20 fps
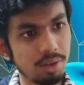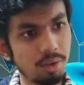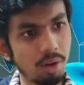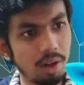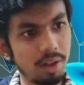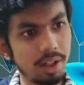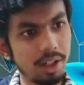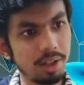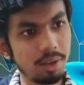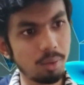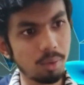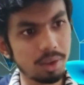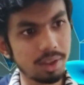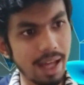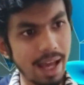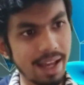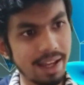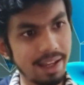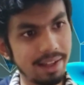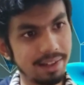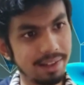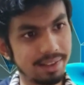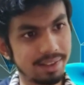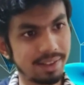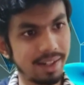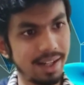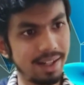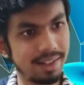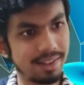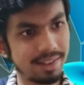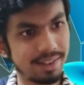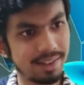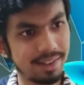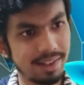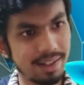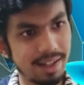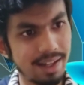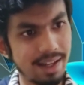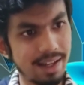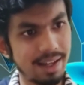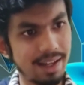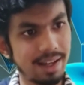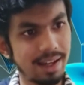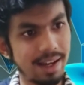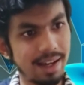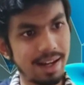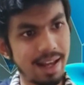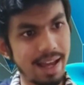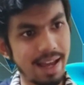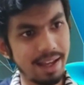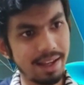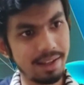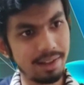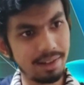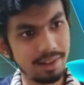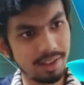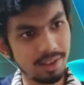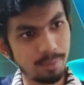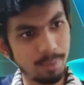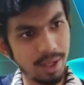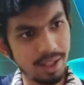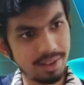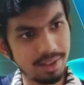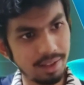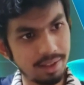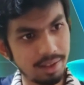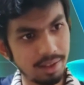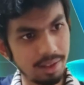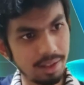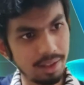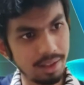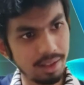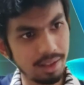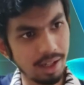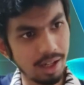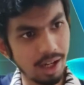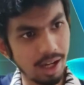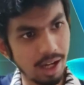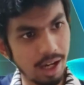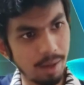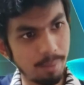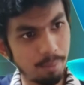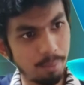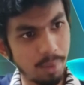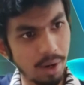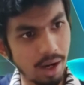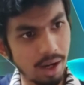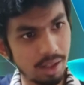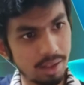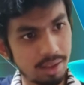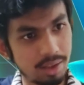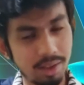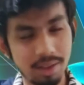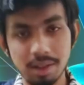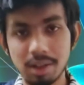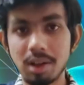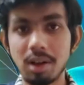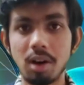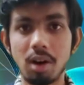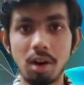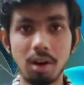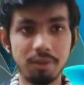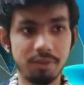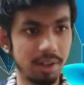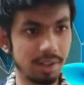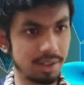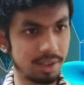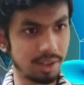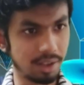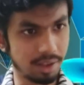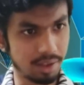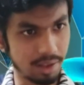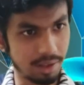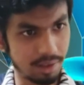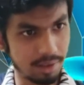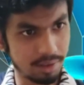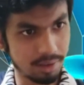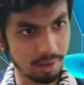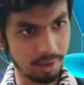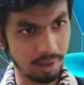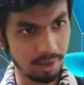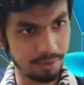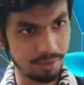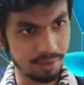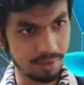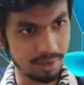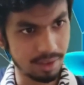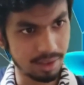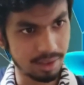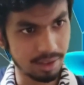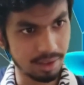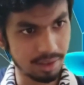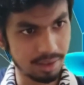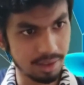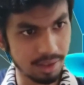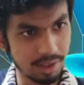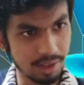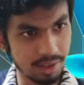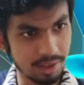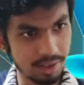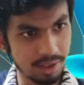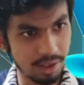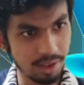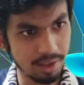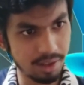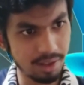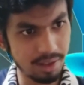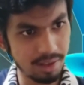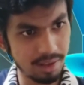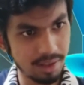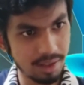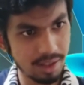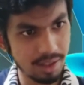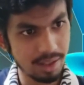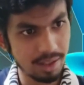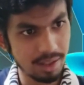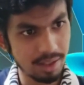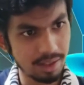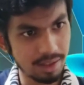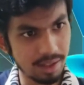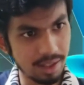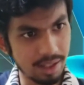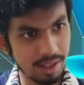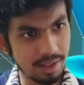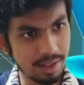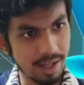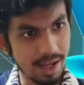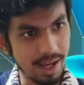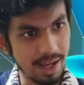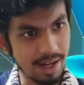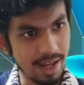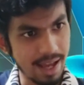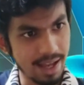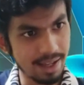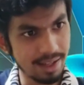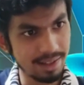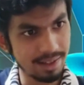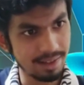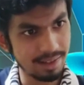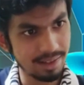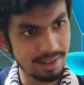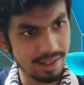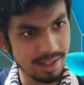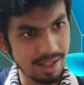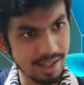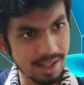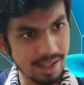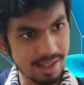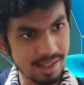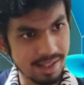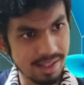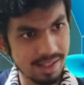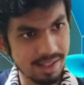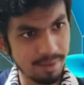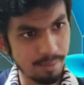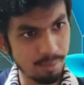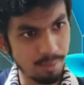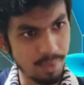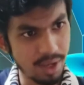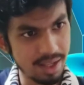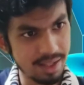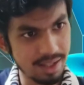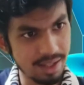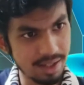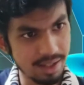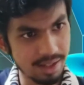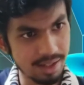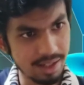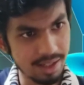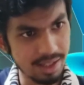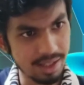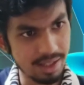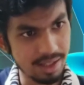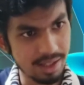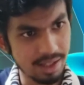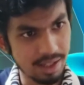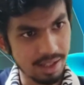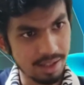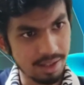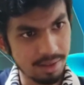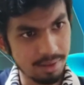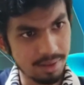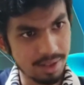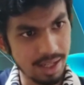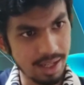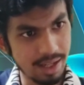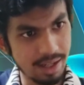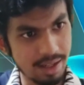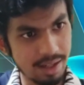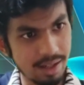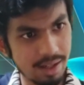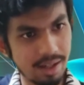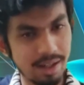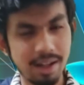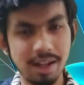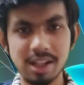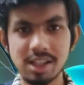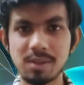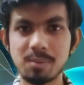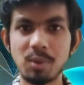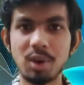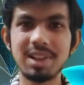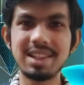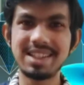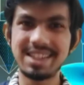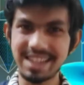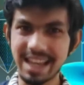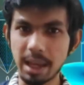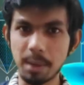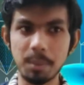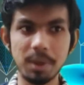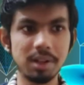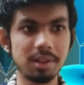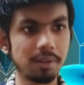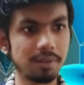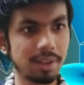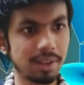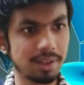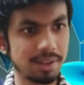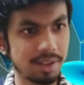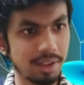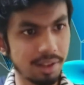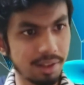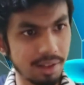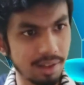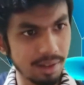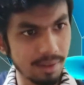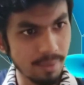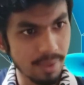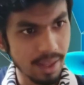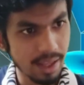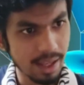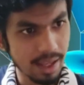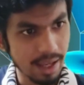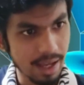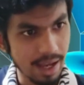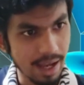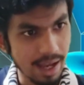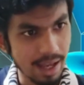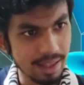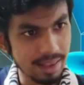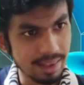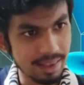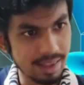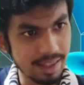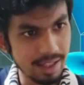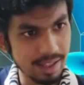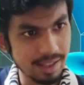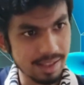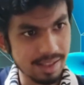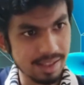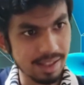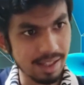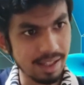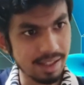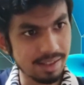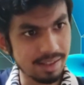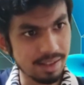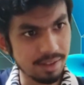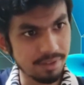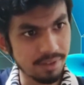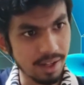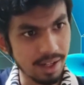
you already know what an angle is, right? An angle is basically a part of a circle. So if this is a circle, then an angle is basically you take a small segment of that circle and this is